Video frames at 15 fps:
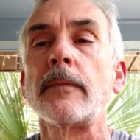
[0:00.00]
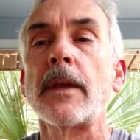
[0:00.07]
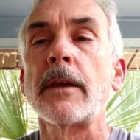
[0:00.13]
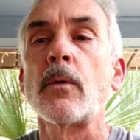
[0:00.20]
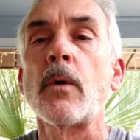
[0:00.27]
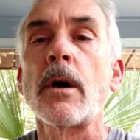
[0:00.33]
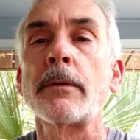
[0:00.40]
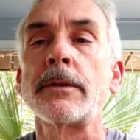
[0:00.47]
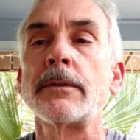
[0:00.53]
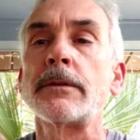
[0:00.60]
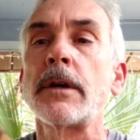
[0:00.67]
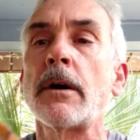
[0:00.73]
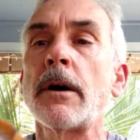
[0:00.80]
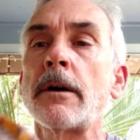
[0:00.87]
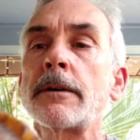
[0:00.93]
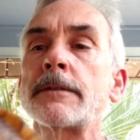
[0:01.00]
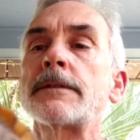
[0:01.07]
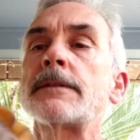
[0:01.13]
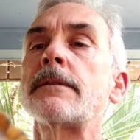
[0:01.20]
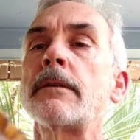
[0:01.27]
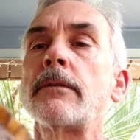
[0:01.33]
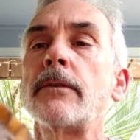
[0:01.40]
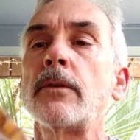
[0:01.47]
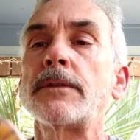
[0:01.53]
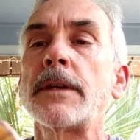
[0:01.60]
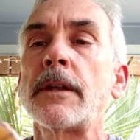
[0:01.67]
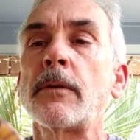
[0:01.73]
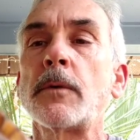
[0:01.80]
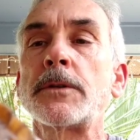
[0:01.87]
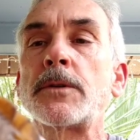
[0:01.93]
Take a walk with your dogs. No
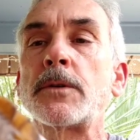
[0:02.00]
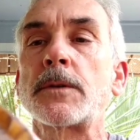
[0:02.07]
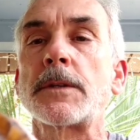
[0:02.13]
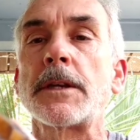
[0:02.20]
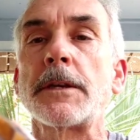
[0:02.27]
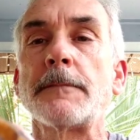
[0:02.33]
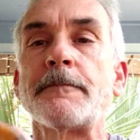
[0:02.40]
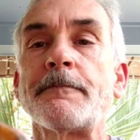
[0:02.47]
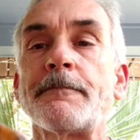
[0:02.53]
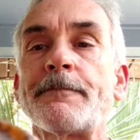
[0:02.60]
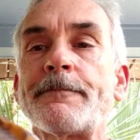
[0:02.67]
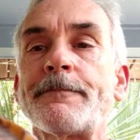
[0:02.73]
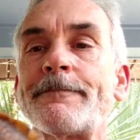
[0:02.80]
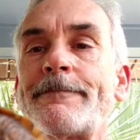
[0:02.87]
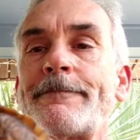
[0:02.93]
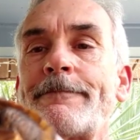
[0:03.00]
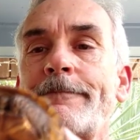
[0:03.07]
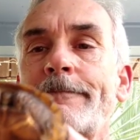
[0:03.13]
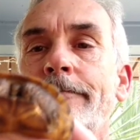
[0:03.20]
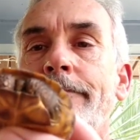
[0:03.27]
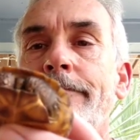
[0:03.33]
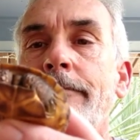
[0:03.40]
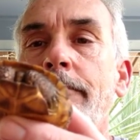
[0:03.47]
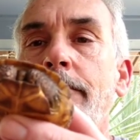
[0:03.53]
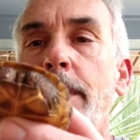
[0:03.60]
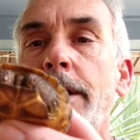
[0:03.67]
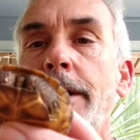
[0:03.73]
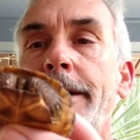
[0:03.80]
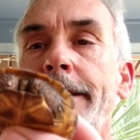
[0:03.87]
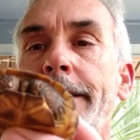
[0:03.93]
telling what you'll see.
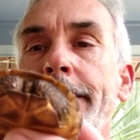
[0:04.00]
Bye.